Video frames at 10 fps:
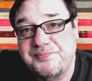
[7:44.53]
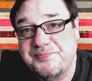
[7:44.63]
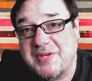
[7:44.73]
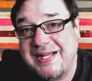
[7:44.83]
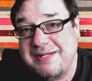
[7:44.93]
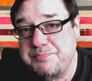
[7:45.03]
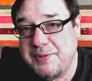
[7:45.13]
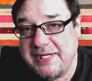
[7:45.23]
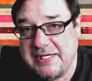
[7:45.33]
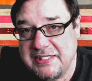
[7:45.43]
I am
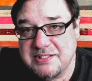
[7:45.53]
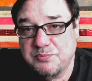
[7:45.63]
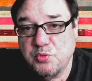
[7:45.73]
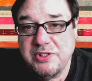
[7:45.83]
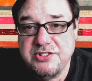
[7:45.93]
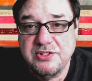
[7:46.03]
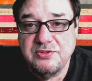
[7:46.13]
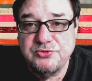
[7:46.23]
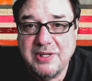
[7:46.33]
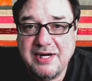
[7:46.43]
planning some regional
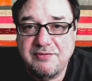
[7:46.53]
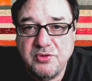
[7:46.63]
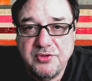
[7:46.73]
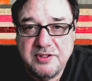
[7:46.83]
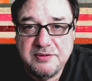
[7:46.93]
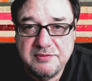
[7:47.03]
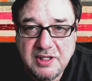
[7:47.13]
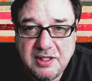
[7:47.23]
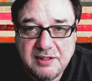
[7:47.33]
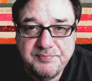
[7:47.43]
travel. The
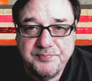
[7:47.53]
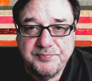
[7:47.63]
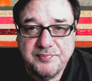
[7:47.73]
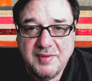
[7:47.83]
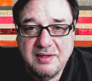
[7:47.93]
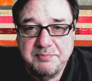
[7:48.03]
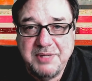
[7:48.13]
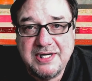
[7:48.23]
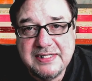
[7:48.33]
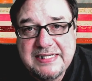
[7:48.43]
um,
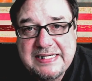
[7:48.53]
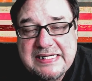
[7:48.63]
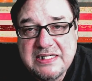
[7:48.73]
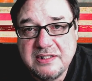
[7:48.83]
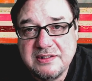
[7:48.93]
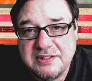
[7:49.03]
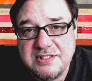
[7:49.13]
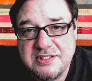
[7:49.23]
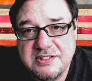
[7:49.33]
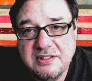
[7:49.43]
Barranquilla
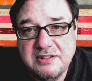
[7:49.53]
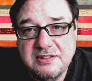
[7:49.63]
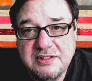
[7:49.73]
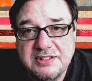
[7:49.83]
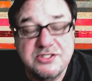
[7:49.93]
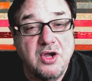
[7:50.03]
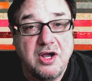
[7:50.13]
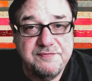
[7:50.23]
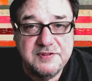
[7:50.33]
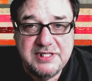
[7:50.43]
is is
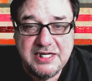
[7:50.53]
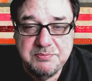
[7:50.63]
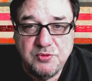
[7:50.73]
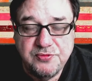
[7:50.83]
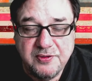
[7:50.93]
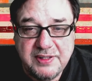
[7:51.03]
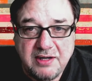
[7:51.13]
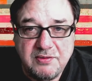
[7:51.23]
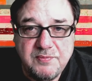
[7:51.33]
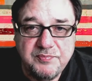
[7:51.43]
off the table for
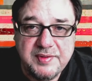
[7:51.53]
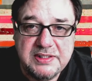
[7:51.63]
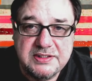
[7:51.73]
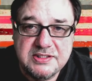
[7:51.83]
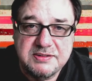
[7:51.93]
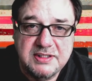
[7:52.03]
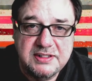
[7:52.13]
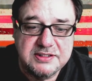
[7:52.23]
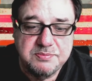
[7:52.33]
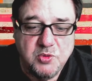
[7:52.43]
now. It's
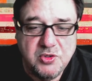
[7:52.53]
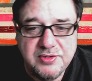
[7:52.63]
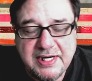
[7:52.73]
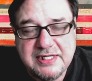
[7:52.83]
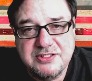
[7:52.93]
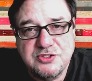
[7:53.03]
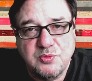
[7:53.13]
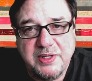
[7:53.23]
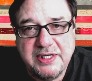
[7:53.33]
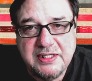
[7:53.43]
it's more than I can
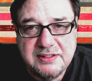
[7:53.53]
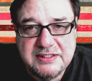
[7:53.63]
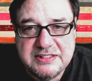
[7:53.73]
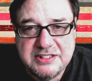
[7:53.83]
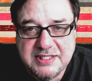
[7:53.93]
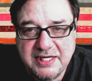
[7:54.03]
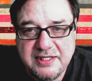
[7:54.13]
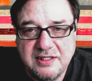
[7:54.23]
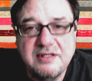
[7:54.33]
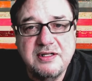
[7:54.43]
swing, and just kind
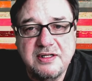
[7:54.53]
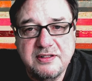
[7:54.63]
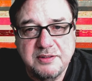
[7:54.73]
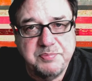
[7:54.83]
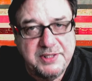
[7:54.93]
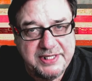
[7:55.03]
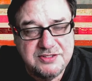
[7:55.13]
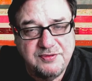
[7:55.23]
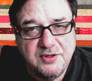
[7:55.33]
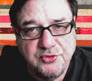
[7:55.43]
of the plans
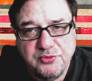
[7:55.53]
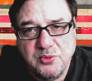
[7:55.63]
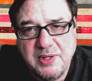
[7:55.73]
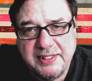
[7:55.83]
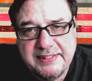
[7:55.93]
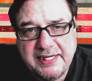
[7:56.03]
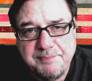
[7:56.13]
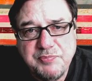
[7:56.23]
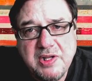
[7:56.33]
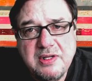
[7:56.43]
fell through on that.
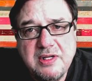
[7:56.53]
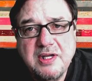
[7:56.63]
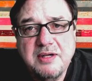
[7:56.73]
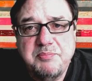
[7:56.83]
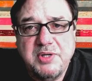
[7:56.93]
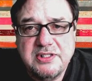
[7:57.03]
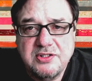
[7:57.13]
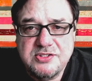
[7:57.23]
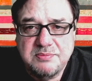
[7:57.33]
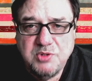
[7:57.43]
But
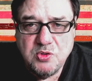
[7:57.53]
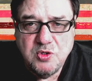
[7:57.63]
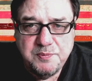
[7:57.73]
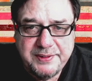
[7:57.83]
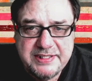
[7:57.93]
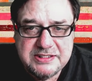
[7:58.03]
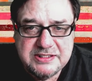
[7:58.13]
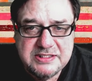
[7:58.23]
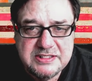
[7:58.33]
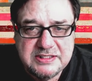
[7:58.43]
there's some local
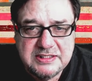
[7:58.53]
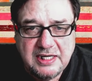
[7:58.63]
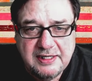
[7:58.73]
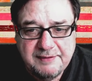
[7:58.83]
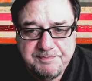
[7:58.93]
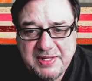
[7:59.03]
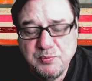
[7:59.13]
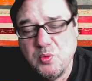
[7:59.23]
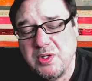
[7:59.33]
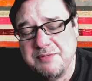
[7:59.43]
places, um, and one in